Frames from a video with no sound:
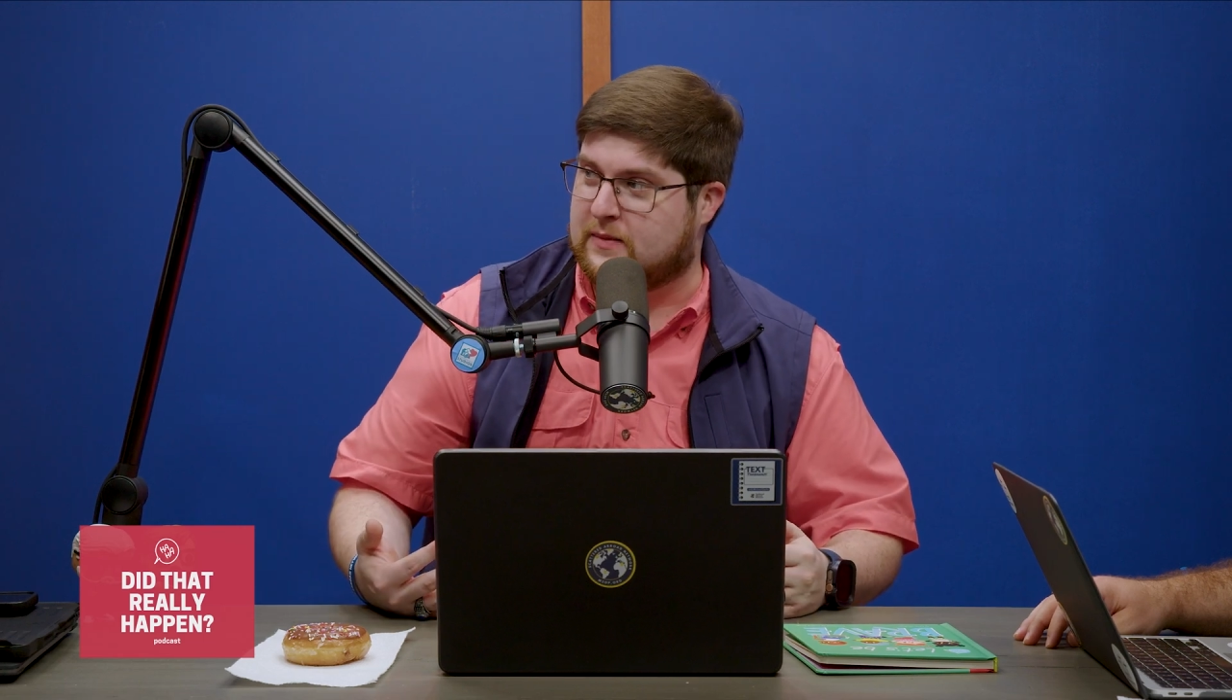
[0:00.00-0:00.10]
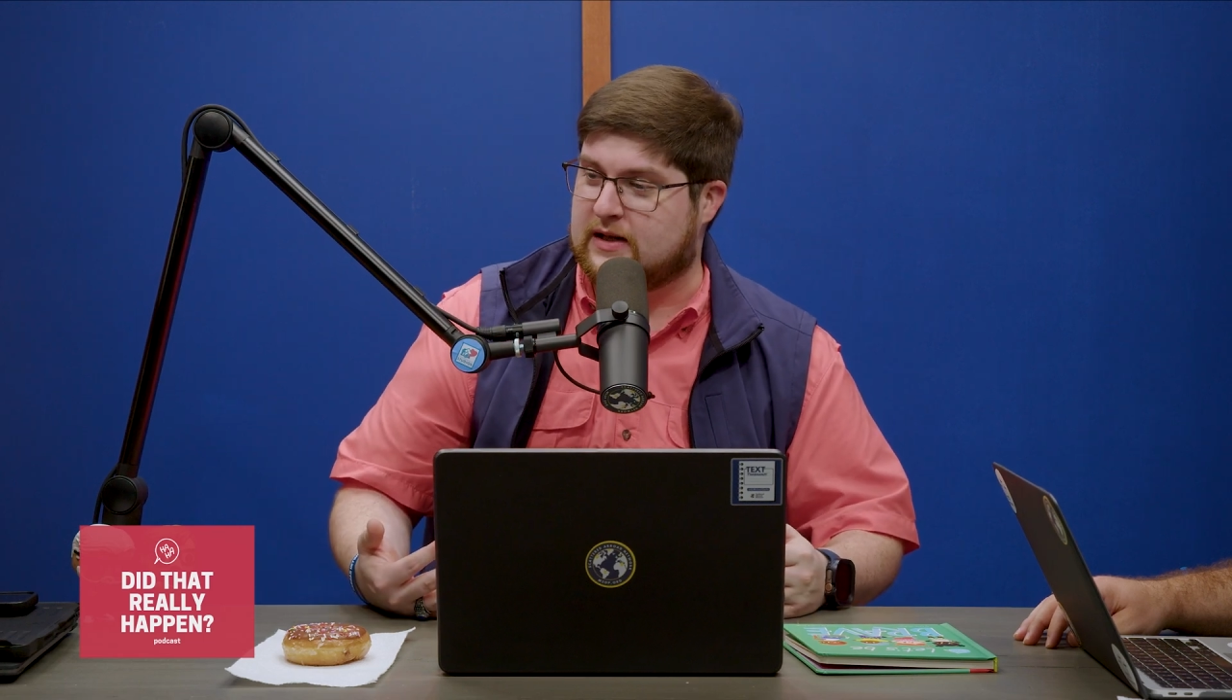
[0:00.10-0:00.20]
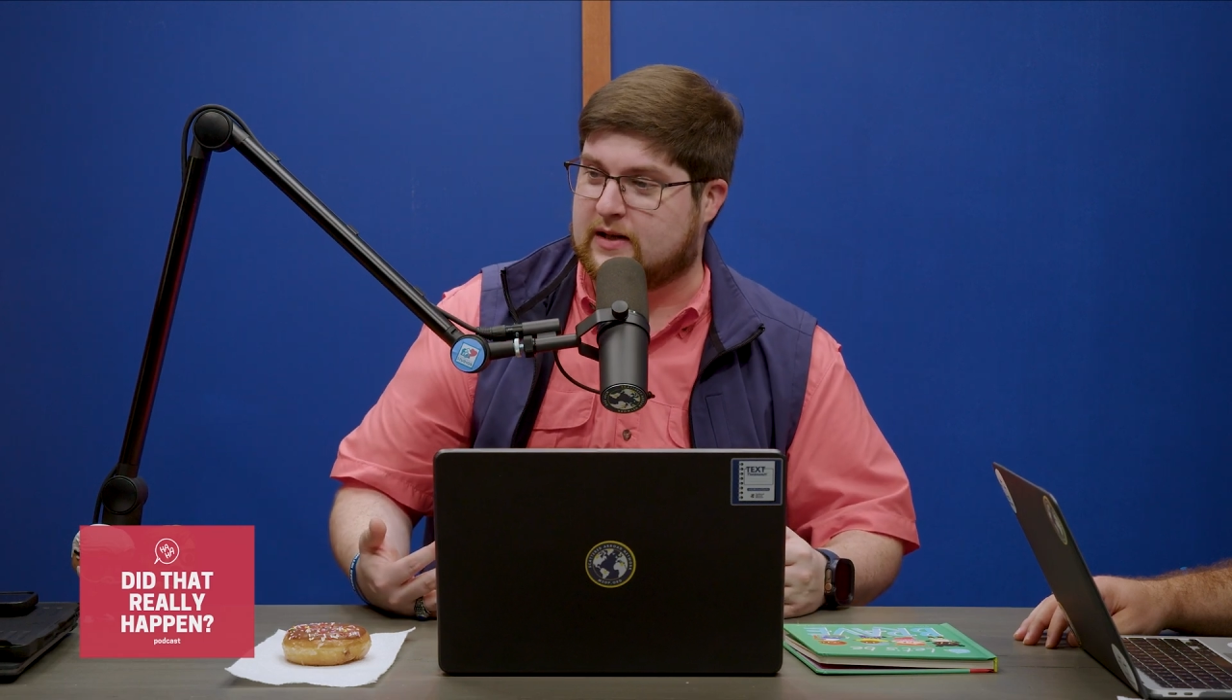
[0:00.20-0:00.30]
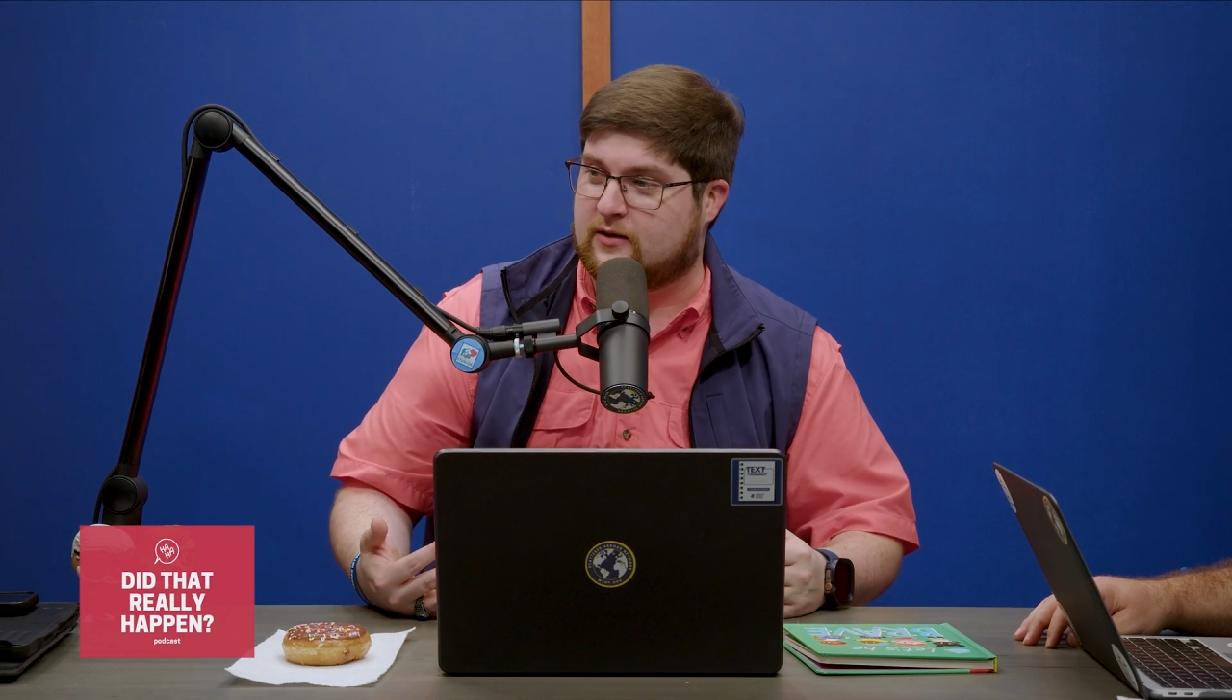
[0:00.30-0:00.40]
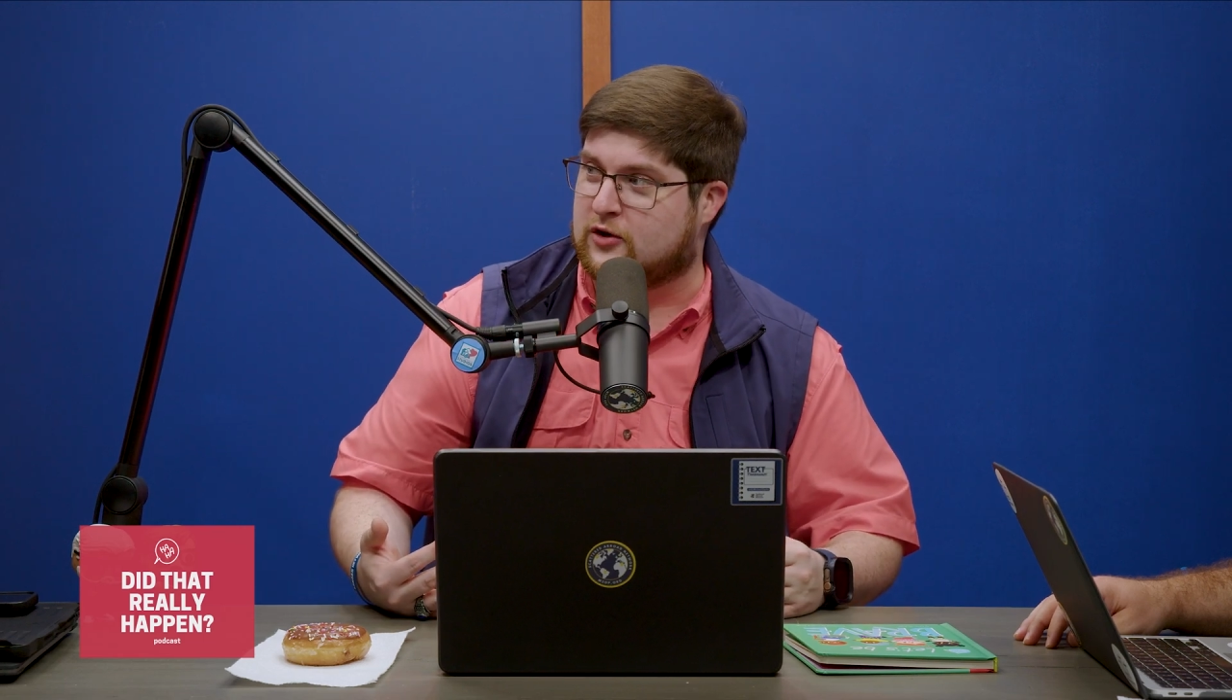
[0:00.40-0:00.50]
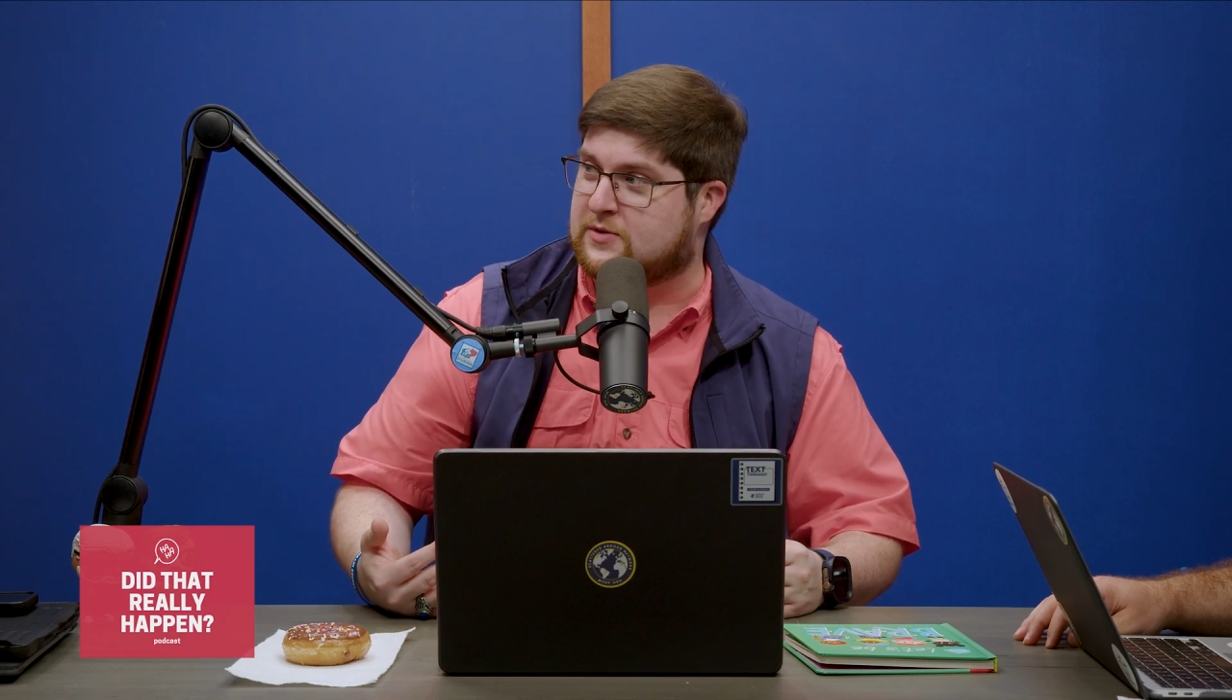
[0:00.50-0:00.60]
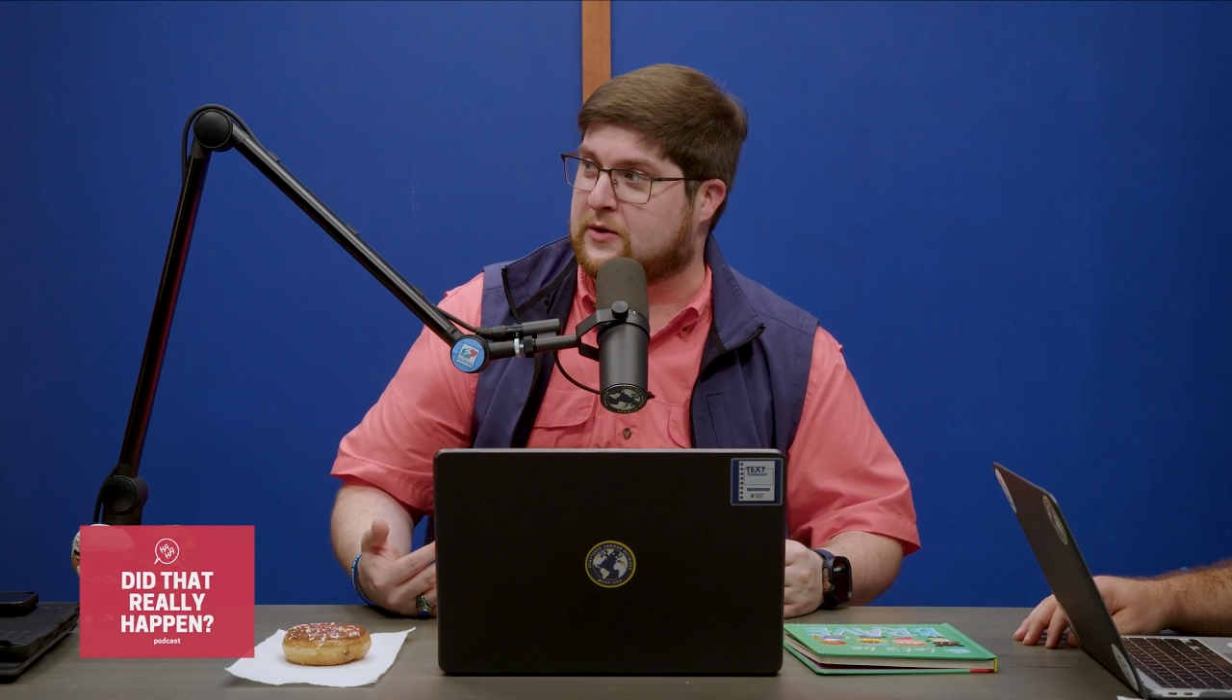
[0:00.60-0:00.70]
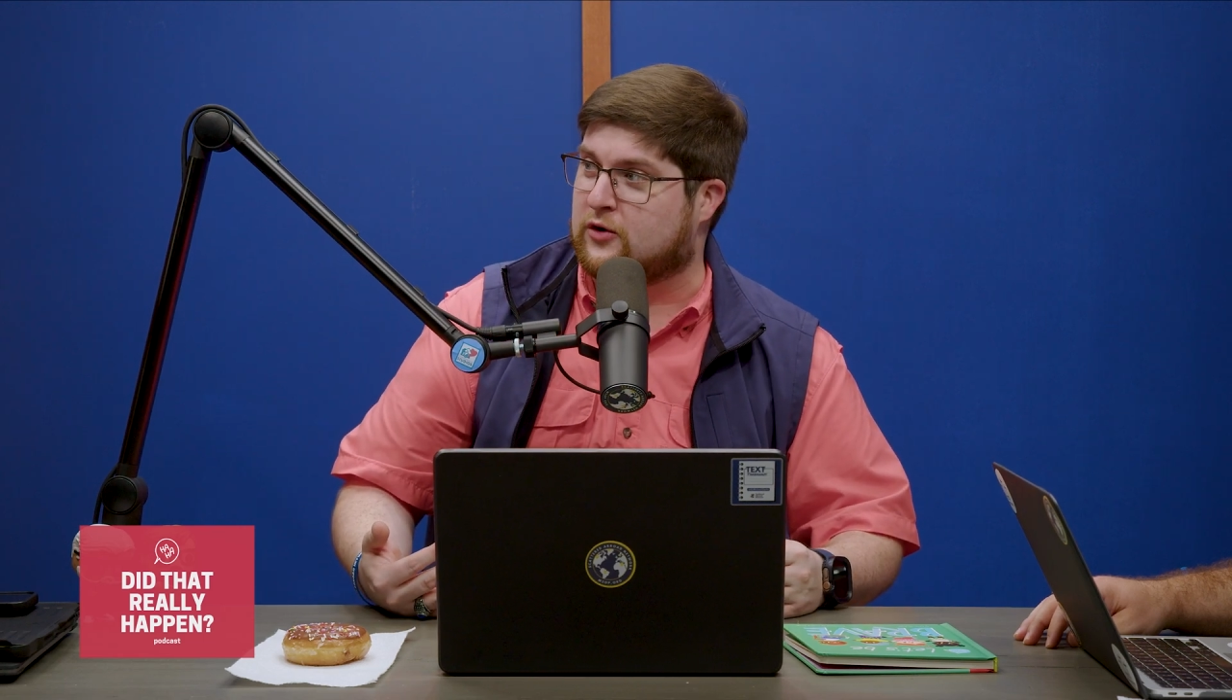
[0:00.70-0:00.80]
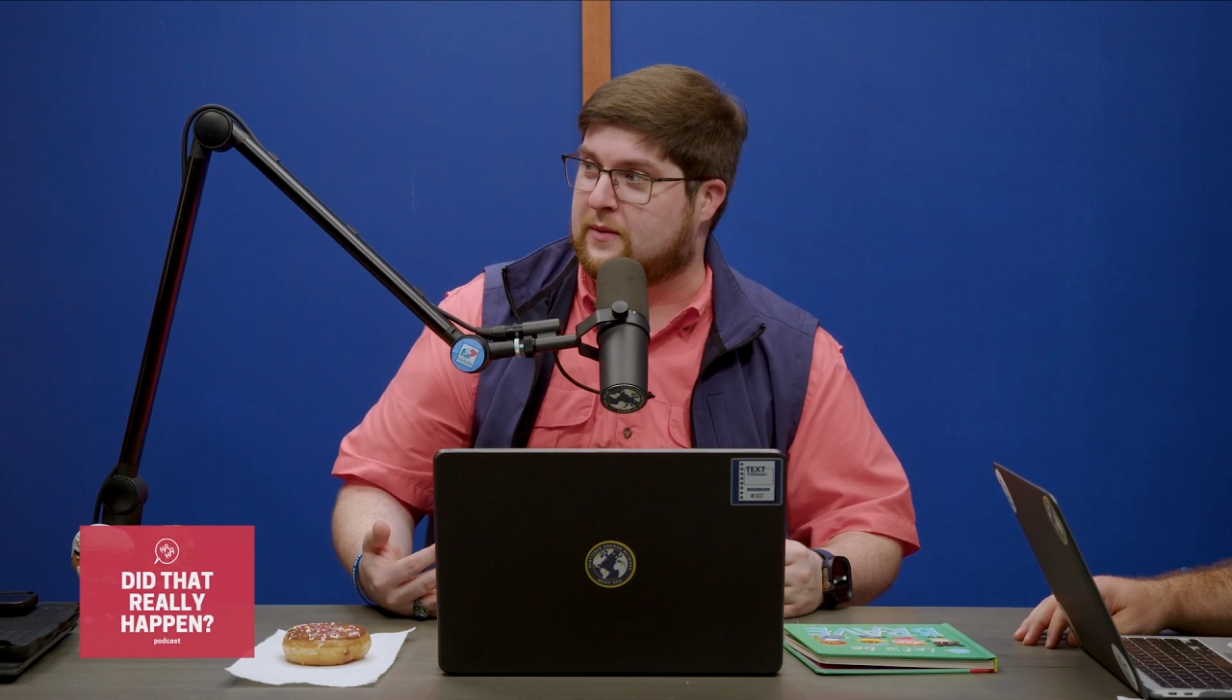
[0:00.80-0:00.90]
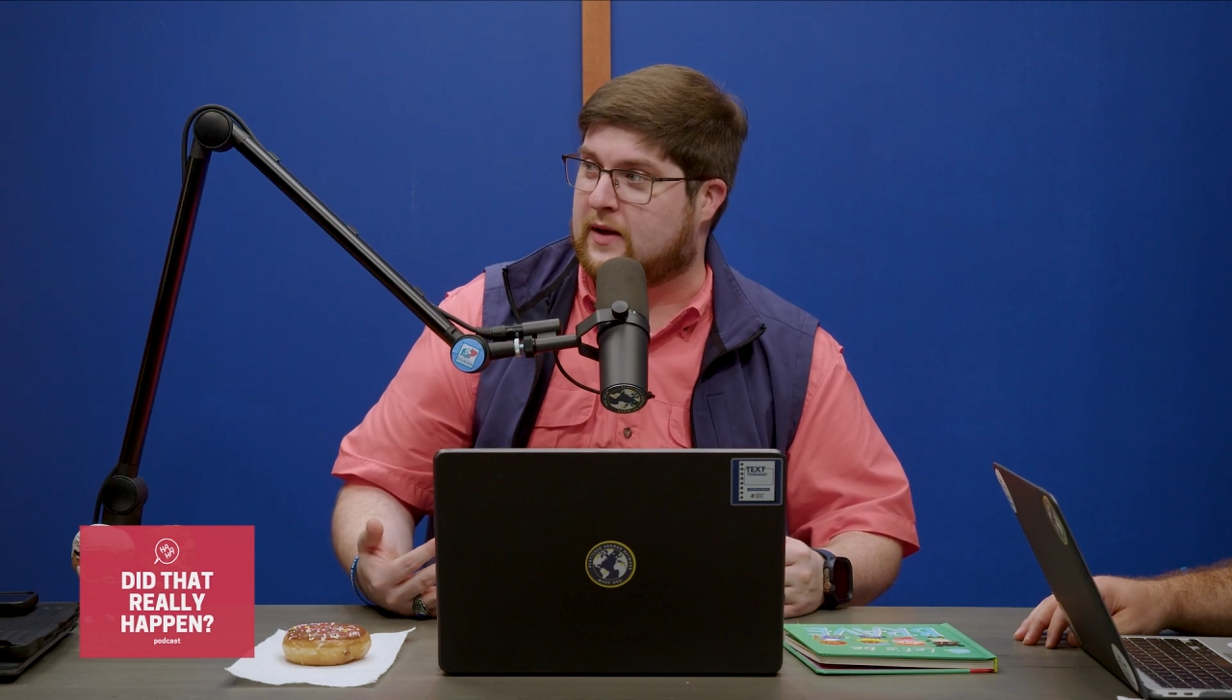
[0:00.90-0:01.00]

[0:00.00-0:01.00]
and then Krispy Kreme